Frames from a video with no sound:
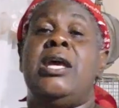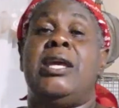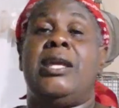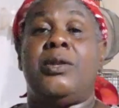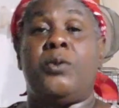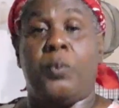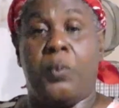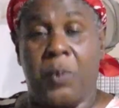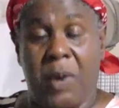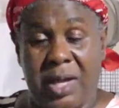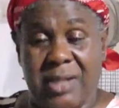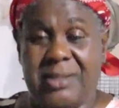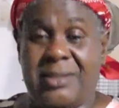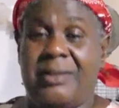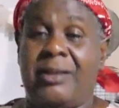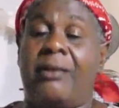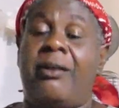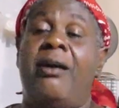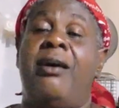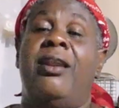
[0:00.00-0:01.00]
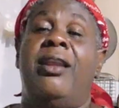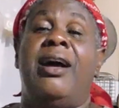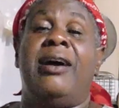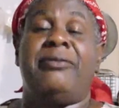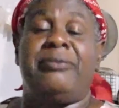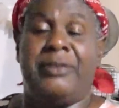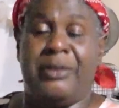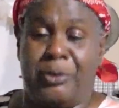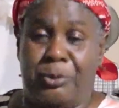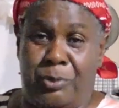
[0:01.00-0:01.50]
It was the color
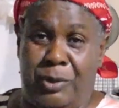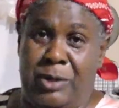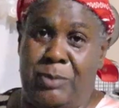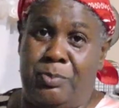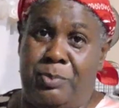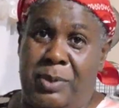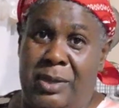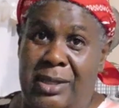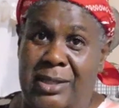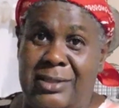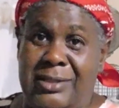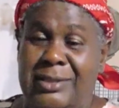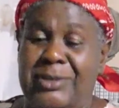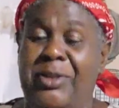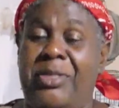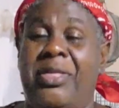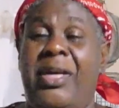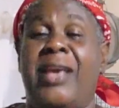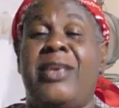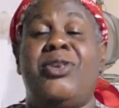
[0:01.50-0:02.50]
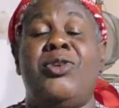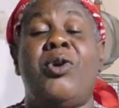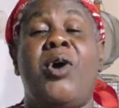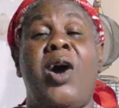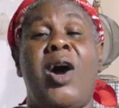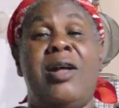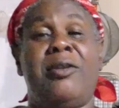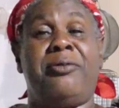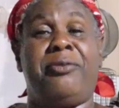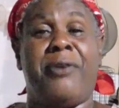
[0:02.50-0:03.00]
of the green beans. So thank
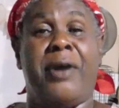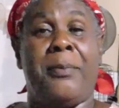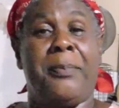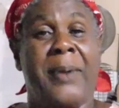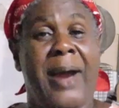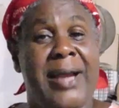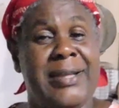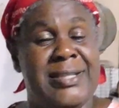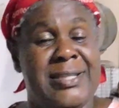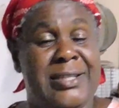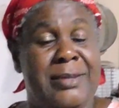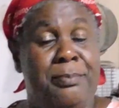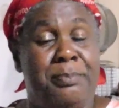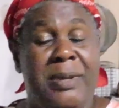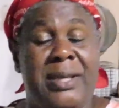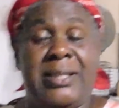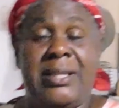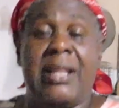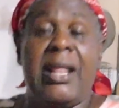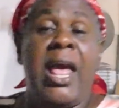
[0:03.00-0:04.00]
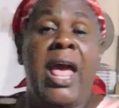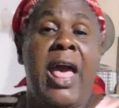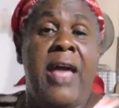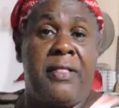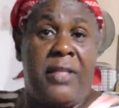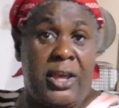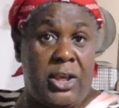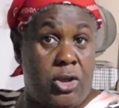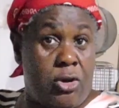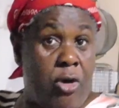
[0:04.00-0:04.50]
all for participating.
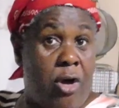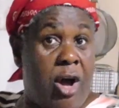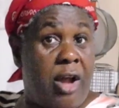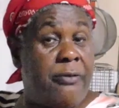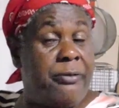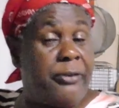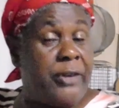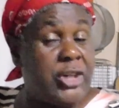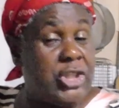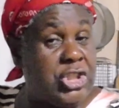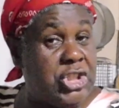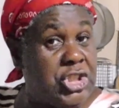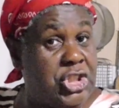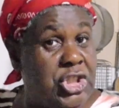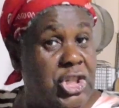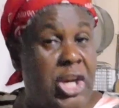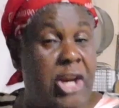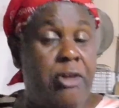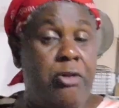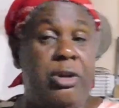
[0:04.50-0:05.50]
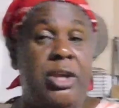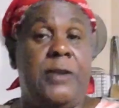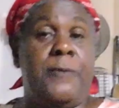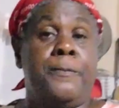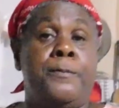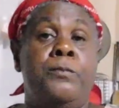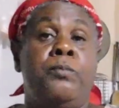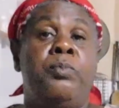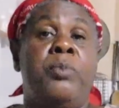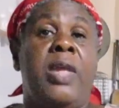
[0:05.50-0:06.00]
Thank you all for
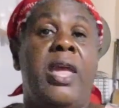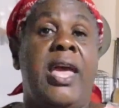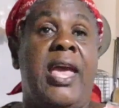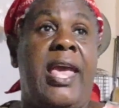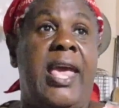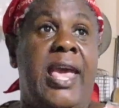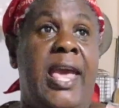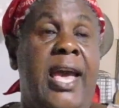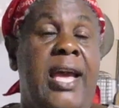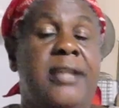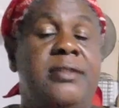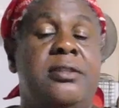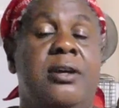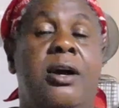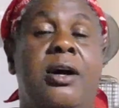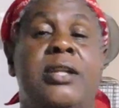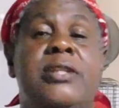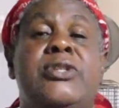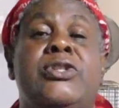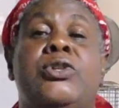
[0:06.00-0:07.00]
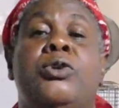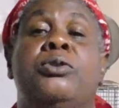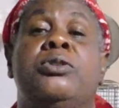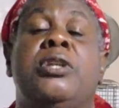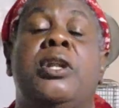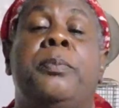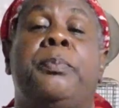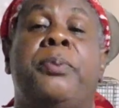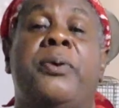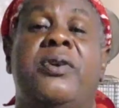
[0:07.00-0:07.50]
sharing. And also
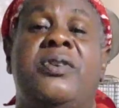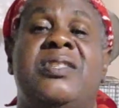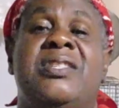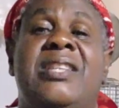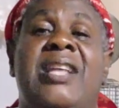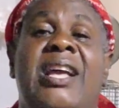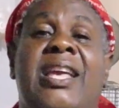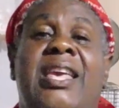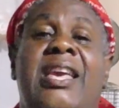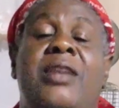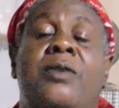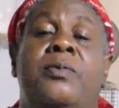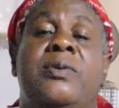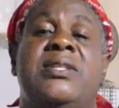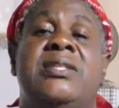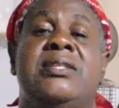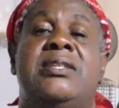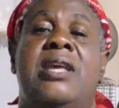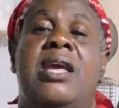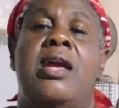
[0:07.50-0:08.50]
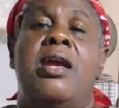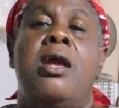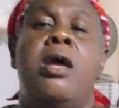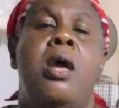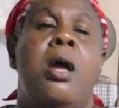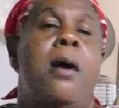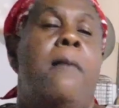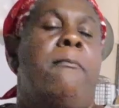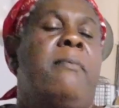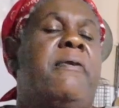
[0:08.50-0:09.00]
to the person again was say,
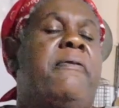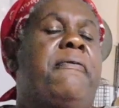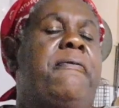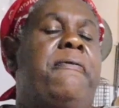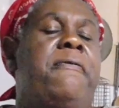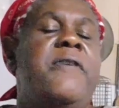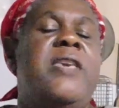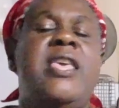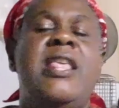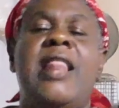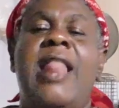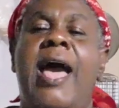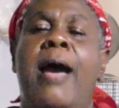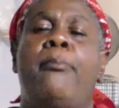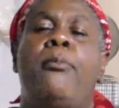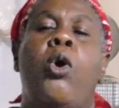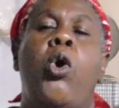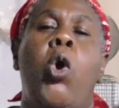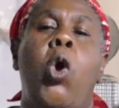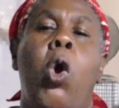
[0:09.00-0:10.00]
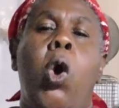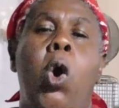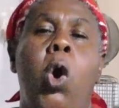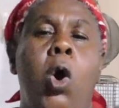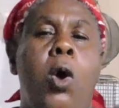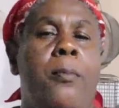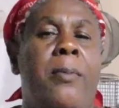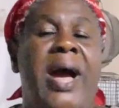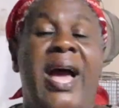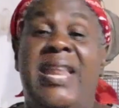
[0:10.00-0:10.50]
I feel like I
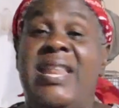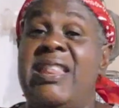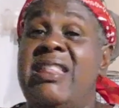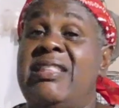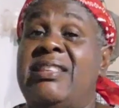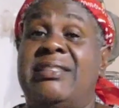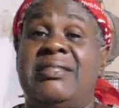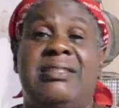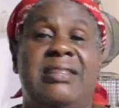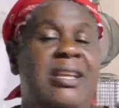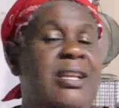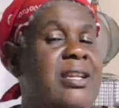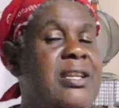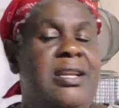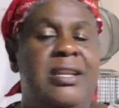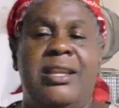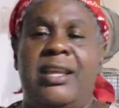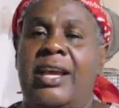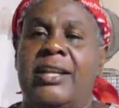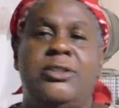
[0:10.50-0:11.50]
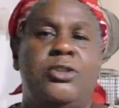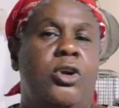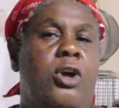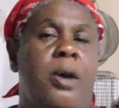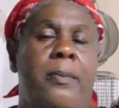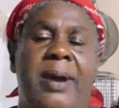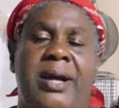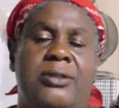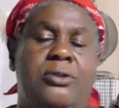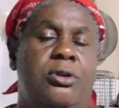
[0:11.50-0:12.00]
come and still didn't get to
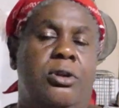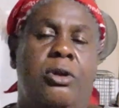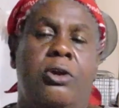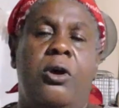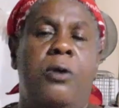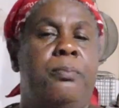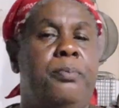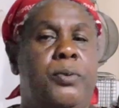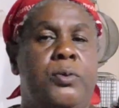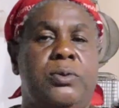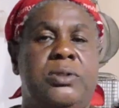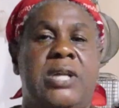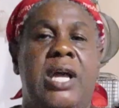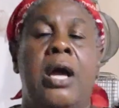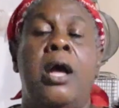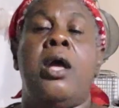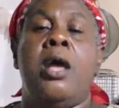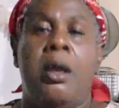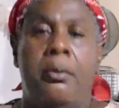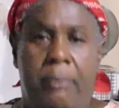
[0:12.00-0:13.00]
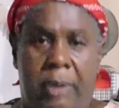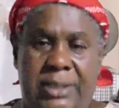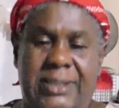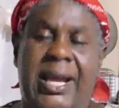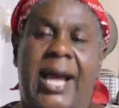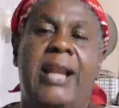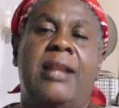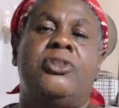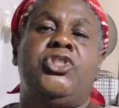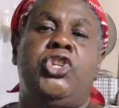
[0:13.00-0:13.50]
go back to the computer. But
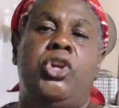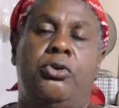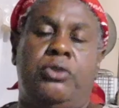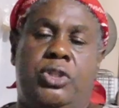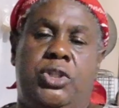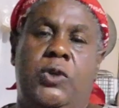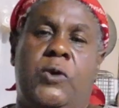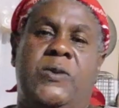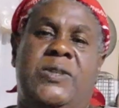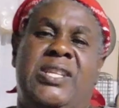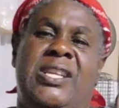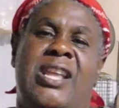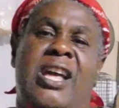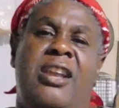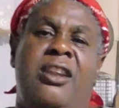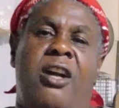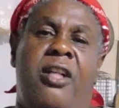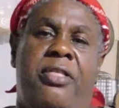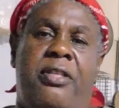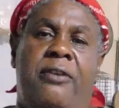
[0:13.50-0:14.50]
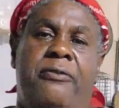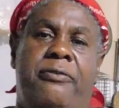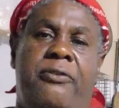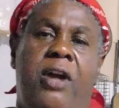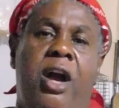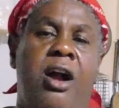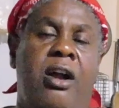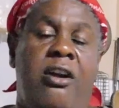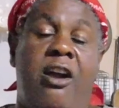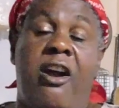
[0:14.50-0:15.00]
I'll shout you out in another
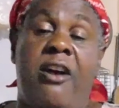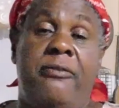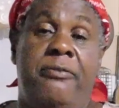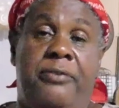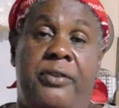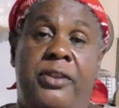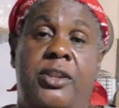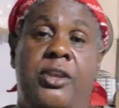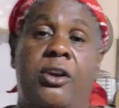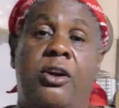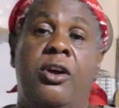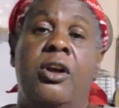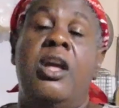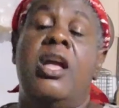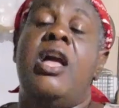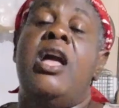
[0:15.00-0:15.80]
vlog or video.